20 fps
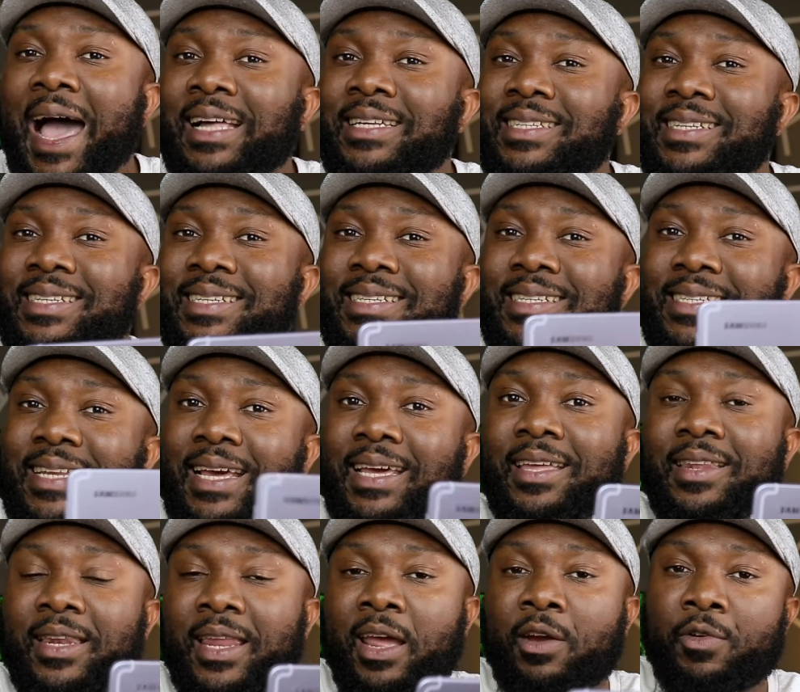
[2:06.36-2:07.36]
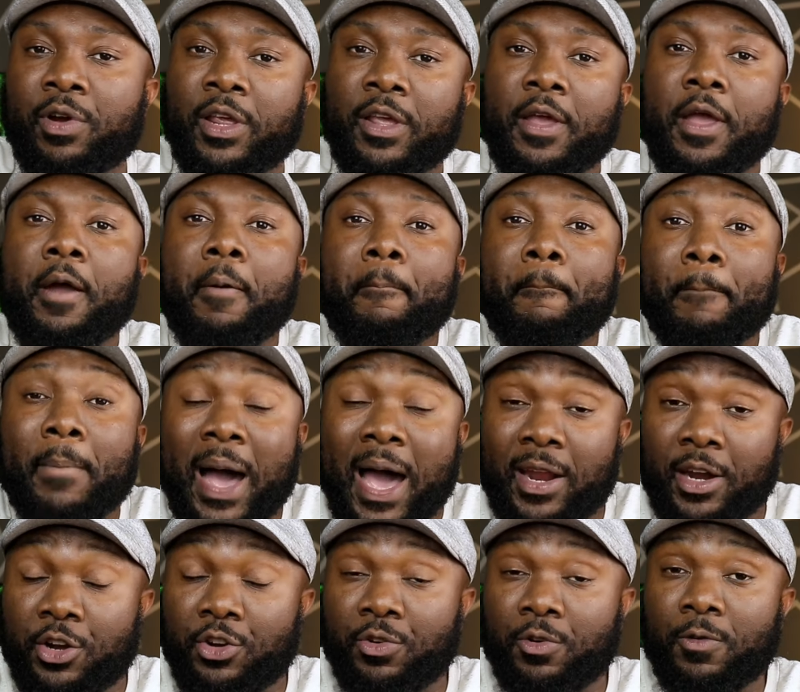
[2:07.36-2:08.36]
as a secondary
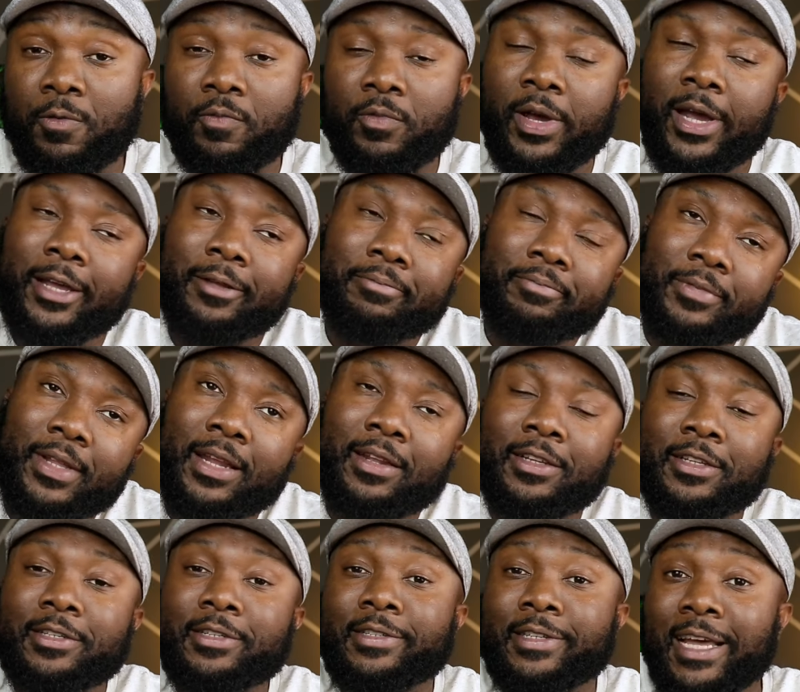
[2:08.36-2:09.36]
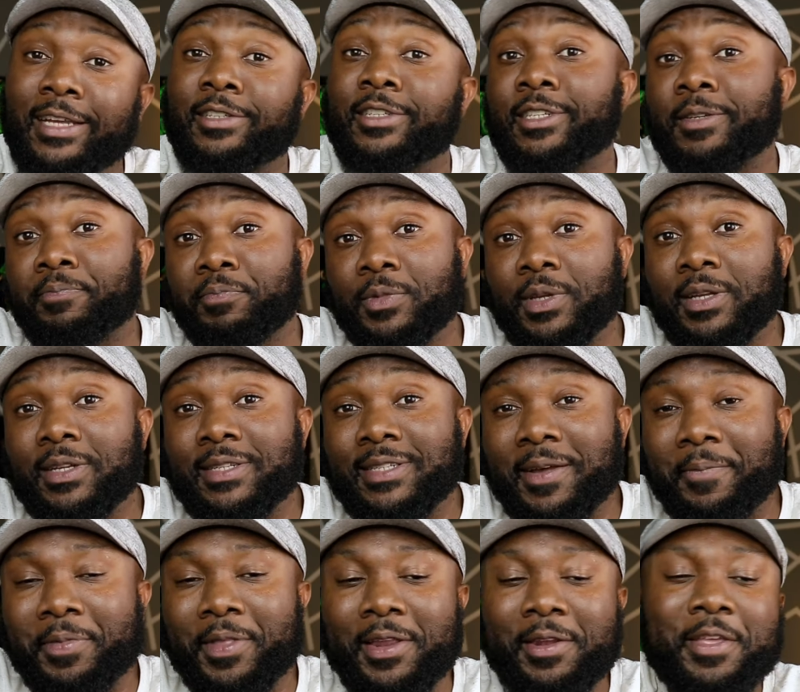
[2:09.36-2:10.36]
monitor, right? At least that's
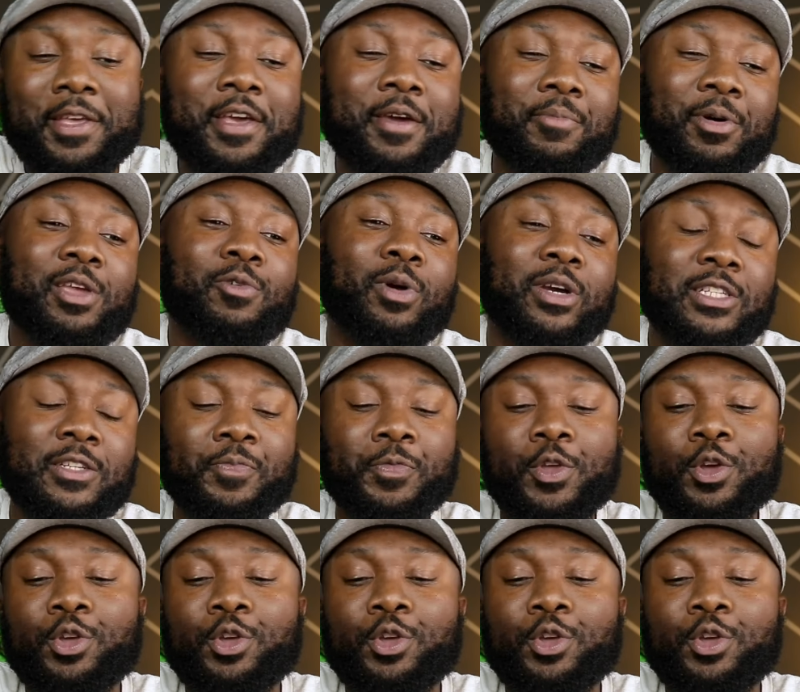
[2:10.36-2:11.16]
something. But anyways,